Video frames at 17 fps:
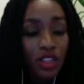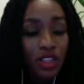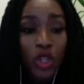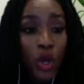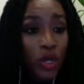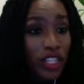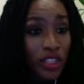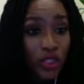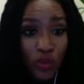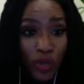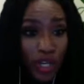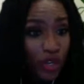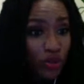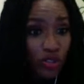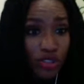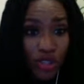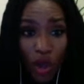33
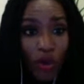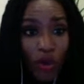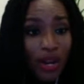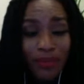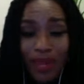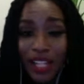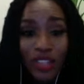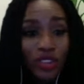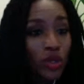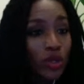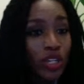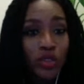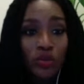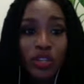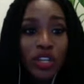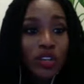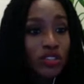years old. I'm like,
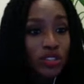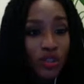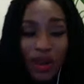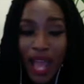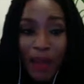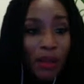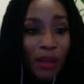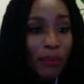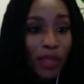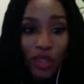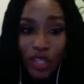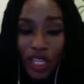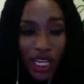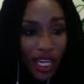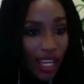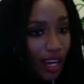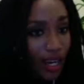33 years old, I'm a
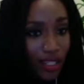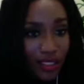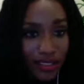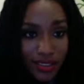millionaire.